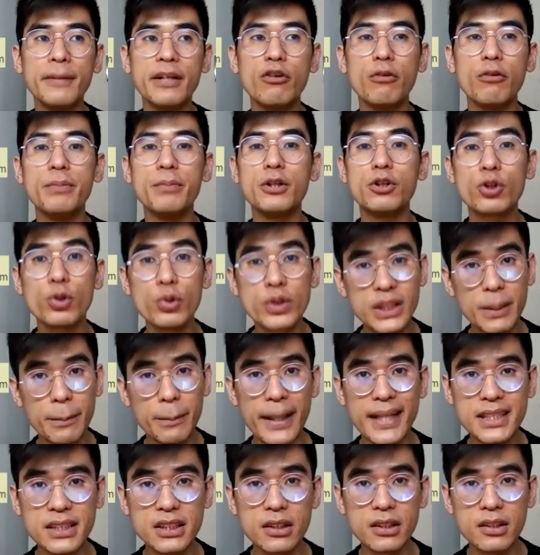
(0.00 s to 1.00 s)
there will be 2
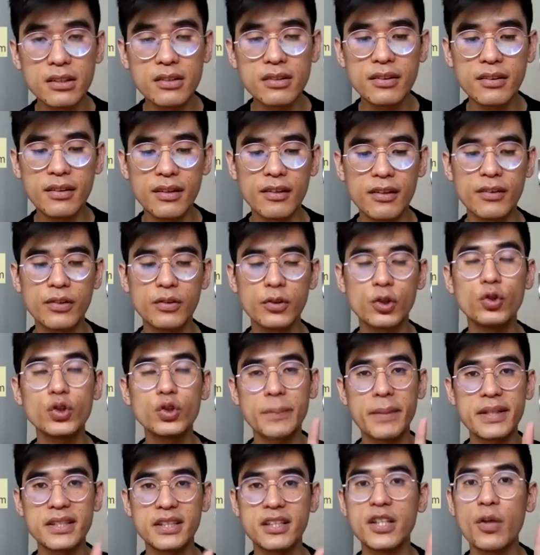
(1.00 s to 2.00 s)
semesters
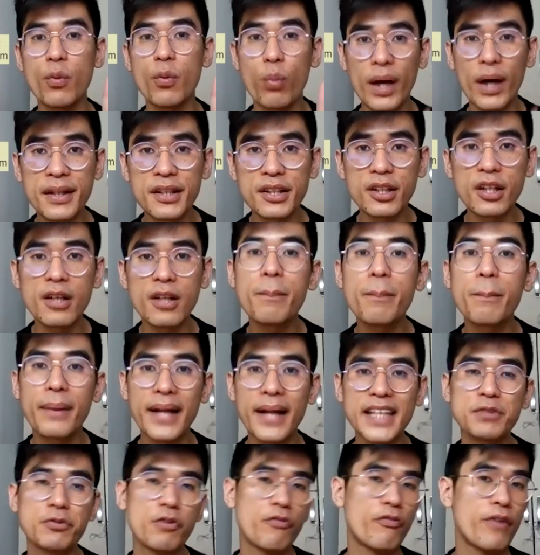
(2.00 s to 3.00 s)
in 1 year,
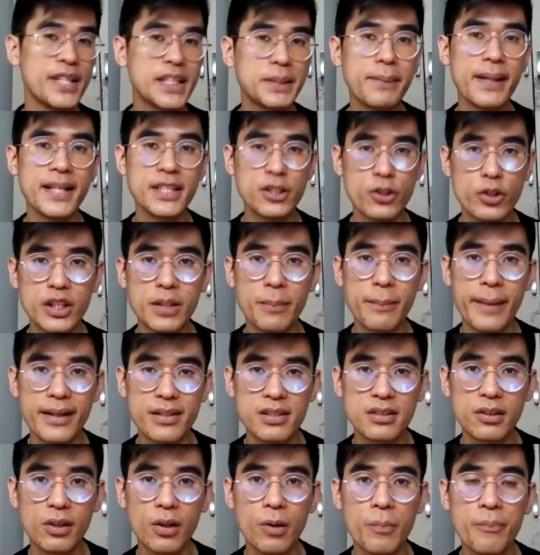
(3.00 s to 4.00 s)
plus with 1 special
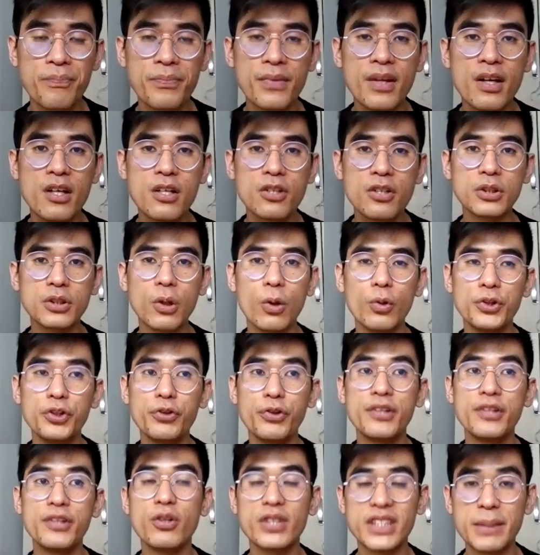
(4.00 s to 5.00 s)
semester, so
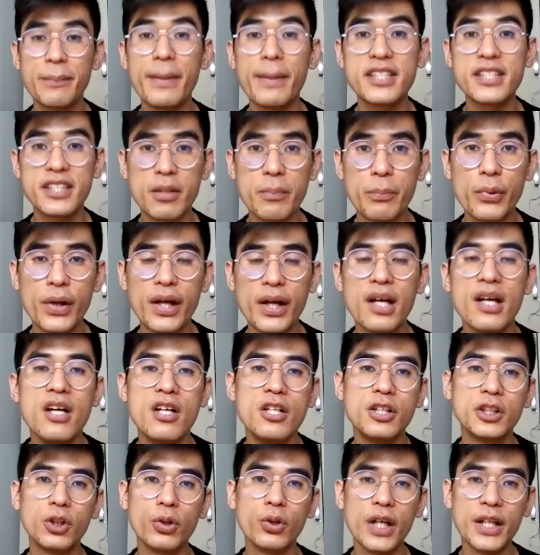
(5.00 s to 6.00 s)
during your semester break.
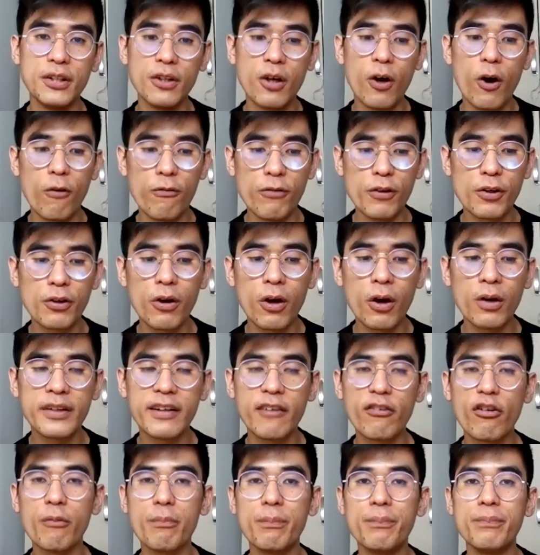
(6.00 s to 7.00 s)
So in overall,
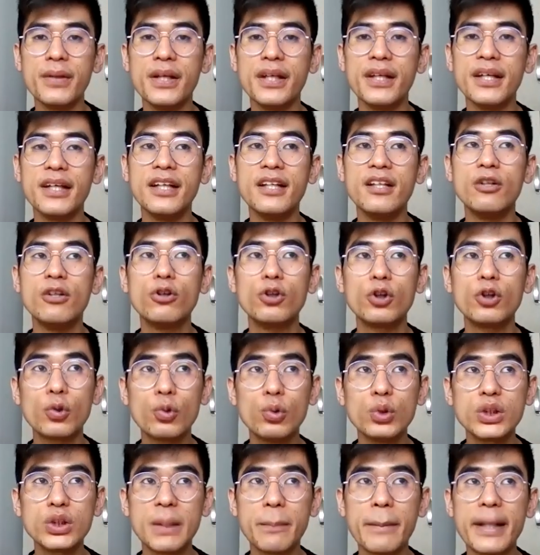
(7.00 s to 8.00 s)
there will be
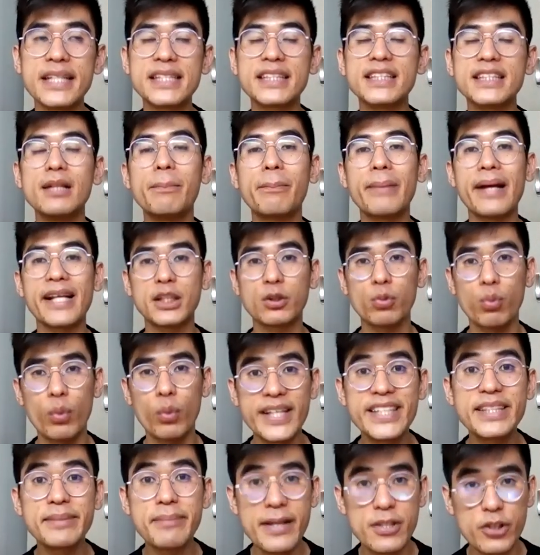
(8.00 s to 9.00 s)
2 semesters plus
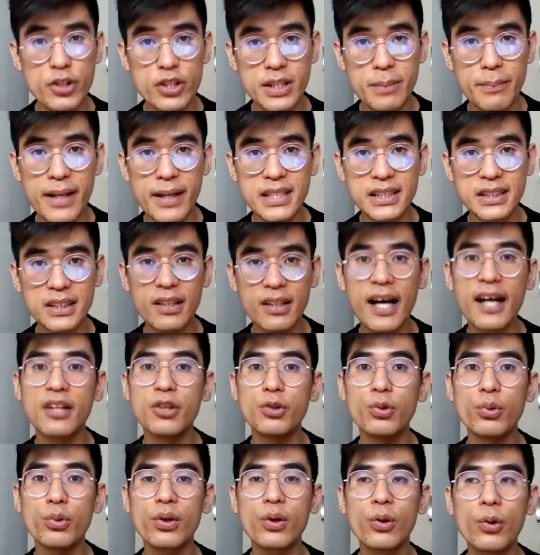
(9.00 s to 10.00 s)
1 special semester,
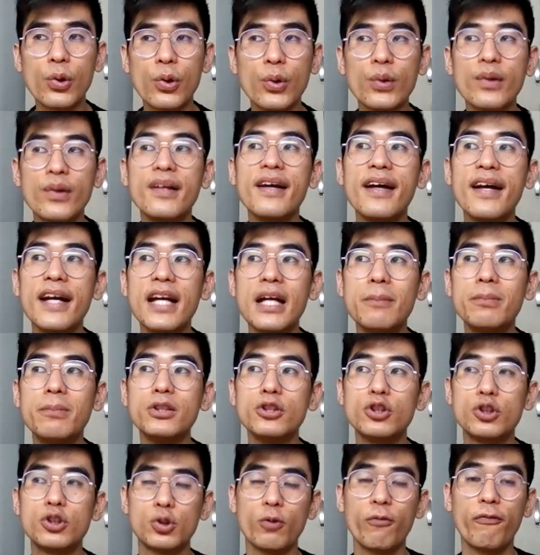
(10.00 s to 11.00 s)
and you could
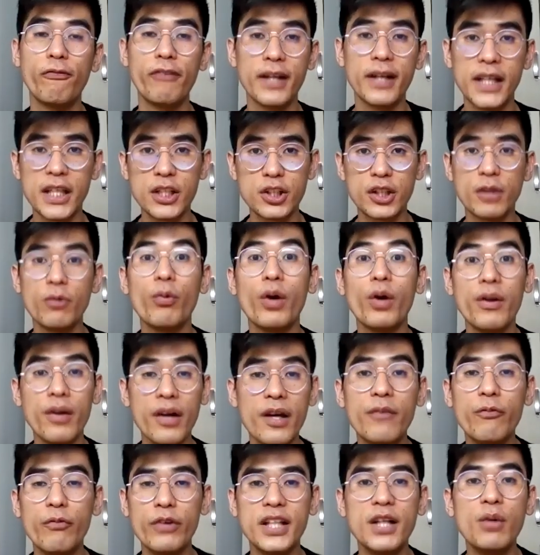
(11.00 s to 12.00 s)
able to finish it
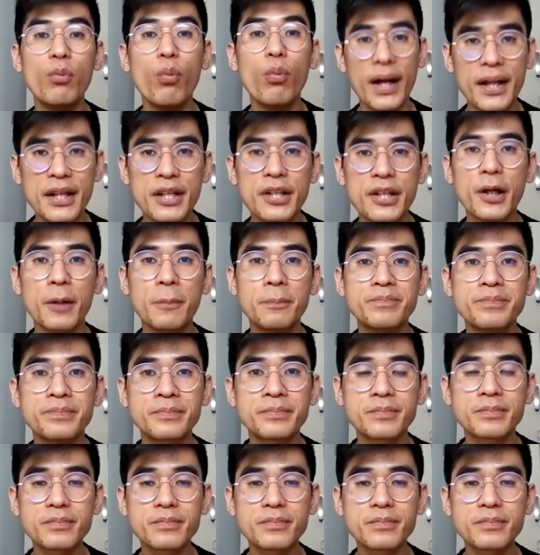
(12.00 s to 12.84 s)
within 1 year.